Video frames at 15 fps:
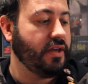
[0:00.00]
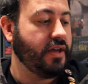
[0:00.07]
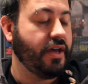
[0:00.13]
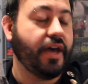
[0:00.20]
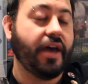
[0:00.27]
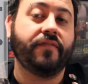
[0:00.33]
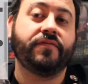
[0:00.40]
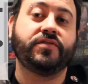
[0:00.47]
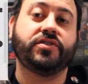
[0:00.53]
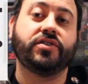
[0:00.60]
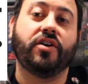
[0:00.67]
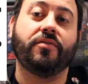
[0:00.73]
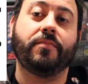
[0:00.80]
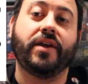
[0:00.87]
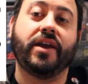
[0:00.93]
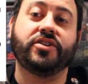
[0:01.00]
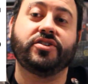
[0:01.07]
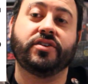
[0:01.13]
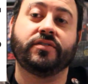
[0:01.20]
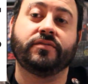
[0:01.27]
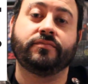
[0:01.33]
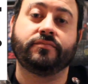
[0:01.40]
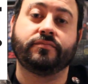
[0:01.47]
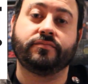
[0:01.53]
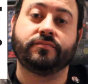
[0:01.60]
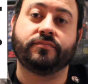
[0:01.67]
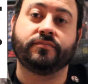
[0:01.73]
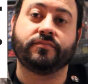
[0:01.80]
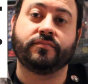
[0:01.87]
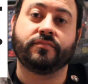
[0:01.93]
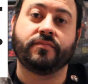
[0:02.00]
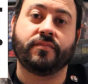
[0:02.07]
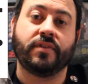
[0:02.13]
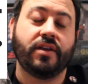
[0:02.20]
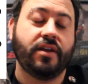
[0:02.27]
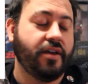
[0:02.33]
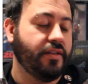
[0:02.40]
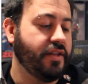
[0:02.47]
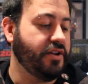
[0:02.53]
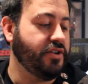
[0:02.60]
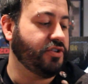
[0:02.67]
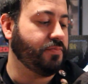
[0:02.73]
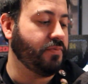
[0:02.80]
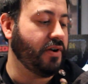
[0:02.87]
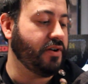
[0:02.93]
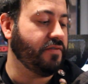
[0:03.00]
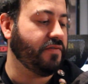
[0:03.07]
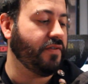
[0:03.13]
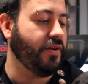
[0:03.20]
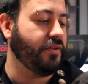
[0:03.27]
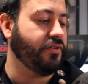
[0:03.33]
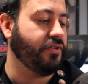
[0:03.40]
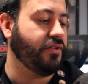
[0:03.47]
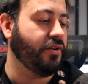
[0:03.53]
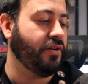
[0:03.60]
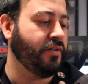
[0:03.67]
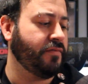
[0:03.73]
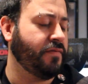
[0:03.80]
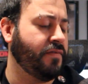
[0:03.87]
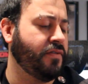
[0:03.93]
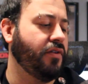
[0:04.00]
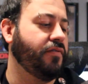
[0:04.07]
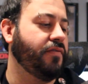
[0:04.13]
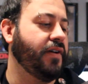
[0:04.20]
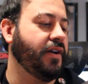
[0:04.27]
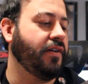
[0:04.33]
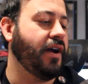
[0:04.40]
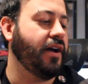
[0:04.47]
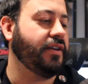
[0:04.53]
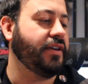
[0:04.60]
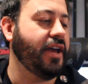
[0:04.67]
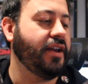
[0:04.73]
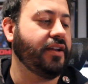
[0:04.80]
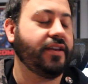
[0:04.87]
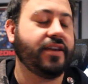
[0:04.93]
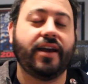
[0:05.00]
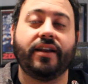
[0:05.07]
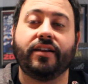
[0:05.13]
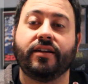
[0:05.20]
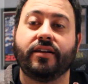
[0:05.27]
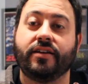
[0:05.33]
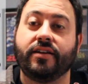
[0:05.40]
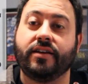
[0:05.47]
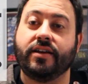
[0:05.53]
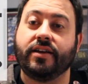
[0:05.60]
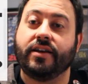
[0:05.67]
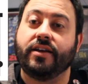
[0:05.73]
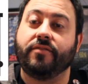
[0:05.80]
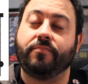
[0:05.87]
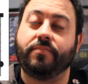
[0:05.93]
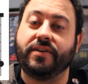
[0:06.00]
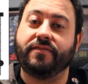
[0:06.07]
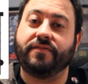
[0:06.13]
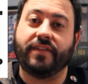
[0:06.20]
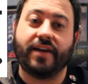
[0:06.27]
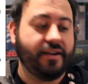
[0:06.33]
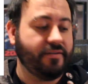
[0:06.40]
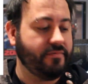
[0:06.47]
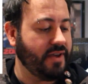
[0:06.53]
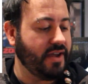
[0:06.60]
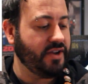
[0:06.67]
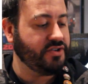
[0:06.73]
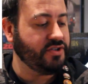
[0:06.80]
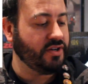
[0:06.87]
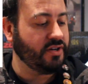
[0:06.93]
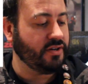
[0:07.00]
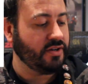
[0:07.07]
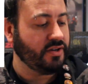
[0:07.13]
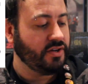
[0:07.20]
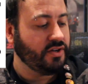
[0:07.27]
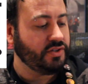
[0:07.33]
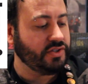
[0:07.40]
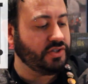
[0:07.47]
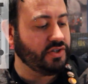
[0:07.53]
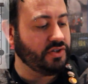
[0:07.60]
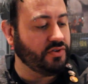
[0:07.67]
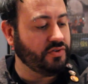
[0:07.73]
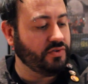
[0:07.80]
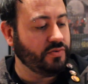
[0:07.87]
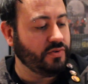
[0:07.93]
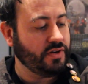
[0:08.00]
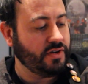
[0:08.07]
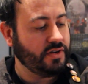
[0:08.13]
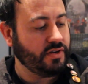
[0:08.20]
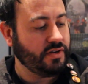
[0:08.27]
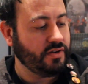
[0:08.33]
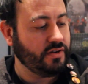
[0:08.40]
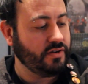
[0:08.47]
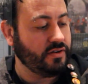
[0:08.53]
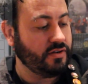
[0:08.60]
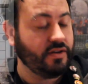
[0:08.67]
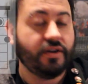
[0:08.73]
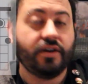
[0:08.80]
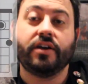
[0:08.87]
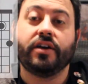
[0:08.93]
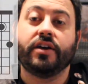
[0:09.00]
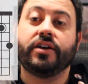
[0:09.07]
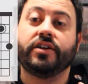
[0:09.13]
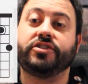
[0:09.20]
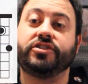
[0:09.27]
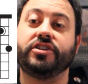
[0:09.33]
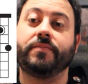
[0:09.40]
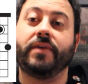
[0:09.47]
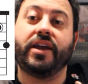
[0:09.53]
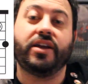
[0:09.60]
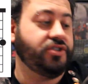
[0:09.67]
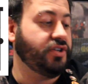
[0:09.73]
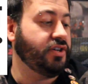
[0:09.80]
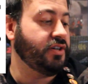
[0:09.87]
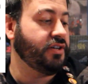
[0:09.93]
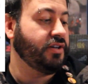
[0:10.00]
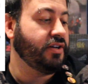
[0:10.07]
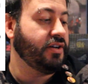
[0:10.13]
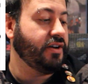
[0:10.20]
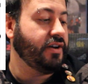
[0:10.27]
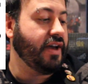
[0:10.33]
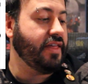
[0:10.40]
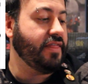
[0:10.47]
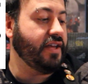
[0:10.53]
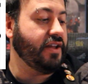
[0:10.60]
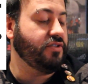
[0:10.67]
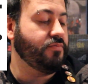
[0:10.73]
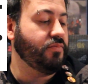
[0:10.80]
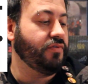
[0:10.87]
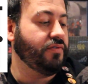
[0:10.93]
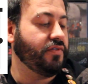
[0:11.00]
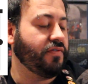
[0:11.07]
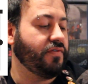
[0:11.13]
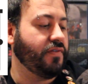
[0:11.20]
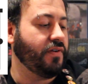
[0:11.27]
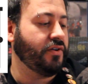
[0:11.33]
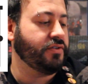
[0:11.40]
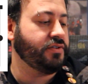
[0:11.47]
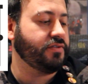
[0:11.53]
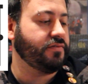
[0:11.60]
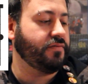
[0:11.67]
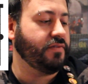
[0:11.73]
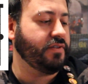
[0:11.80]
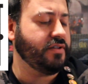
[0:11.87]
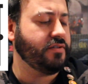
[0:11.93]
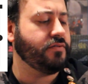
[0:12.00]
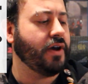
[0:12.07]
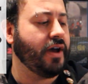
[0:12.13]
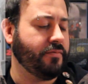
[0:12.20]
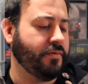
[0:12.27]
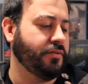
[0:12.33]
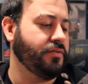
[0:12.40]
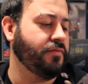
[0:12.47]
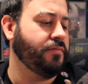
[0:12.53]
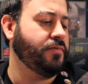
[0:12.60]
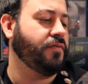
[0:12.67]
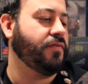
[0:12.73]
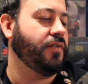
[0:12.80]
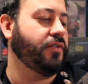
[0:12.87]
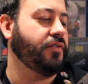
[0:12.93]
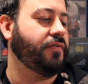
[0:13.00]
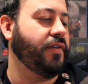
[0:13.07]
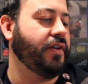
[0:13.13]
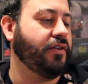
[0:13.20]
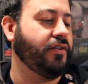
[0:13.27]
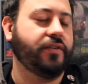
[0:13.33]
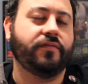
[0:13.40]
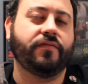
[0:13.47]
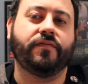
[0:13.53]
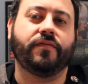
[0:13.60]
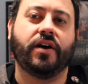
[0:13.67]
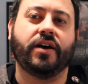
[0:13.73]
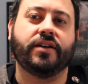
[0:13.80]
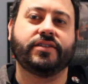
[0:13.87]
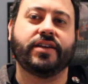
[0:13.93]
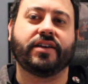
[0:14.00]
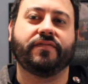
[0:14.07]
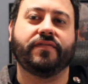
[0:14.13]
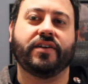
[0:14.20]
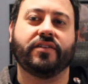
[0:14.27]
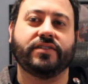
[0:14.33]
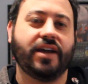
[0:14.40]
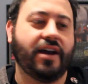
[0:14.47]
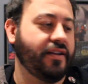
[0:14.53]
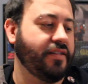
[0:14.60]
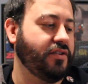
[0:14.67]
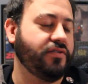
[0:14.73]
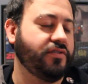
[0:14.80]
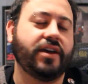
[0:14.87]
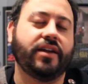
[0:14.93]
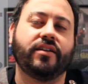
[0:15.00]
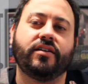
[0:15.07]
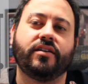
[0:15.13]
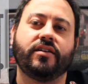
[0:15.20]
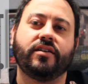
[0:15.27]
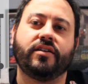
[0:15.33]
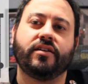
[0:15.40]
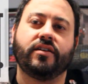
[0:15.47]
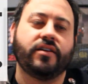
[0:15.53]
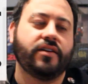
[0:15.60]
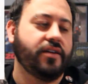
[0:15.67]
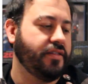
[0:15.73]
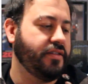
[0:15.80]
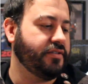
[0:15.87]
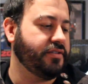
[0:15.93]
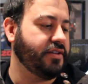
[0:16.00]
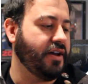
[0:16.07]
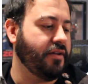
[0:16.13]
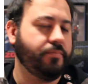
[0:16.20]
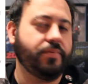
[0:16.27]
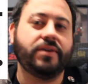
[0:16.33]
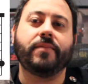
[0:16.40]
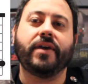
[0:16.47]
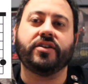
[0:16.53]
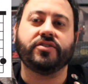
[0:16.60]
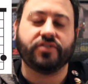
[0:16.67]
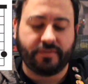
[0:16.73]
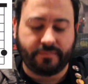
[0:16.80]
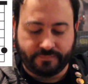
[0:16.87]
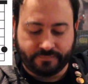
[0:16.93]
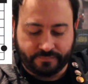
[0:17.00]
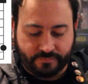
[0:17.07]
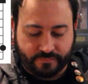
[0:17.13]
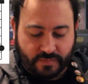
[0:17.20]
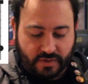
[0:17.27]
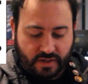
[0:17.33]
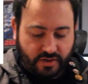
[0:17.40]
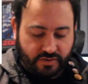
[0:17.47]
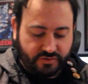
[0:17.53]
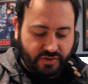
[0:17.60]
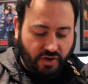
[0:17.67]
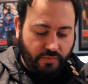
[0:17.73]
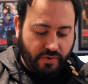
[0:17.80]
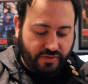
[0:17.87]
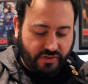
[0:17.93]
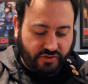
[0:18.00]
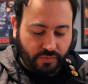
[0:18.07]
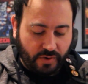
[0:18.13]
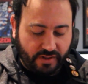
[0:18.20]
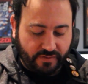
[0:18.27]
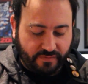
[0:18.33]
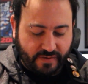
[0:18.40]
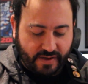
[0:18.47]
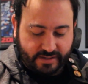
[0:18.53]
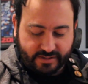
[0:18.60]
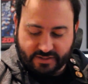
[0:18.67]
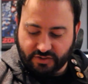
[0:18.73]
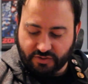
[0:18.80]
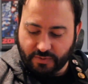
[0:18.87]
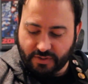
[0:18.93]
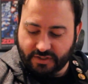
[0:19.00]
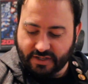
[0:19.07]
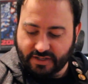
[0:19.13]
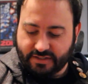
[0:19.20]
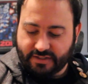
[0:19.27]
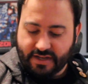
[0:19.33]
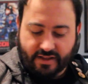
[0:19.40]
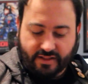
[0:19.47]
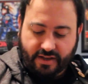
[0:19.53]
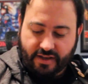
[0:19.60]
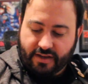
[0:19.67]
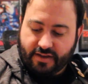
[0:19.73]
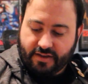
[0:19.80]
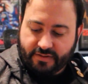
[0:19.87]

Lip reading: F sharp major, then you spread your first and third finger out again and get B flat major to G major, and then you move your first, your first finger and second finger down, and then you get this B major. So with the swell effect, this is what it's going to sound like.